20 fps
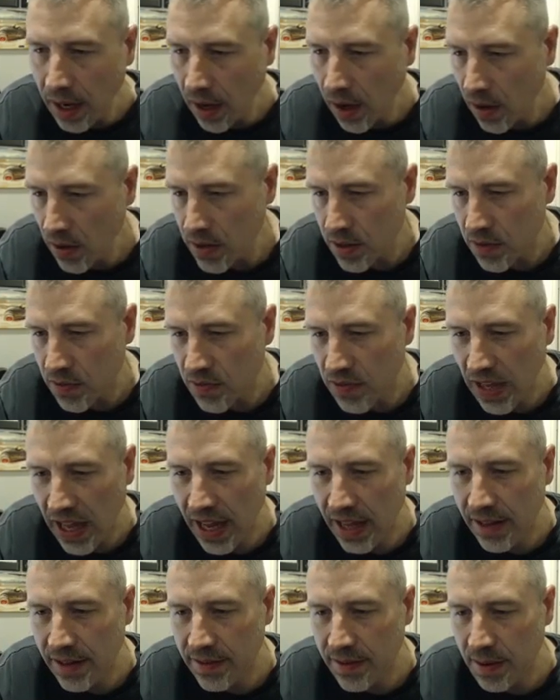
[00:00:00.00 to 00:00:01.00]
just
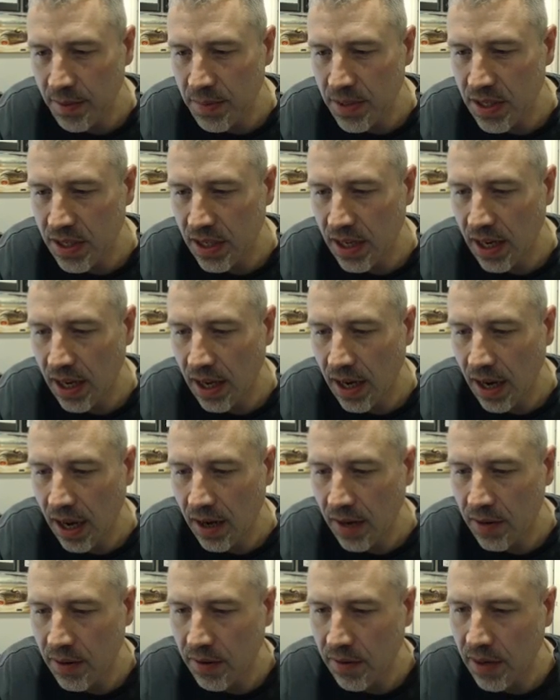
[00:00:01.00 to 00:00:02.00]
flatten this image again. I
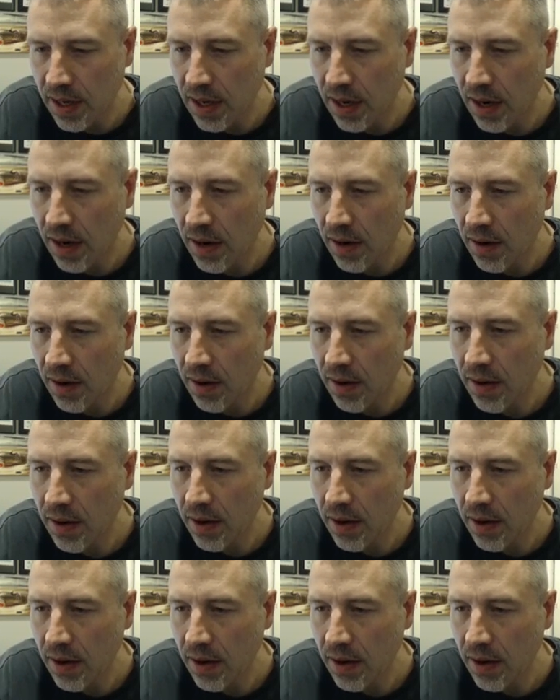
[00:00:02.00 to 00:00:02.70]
don't even care.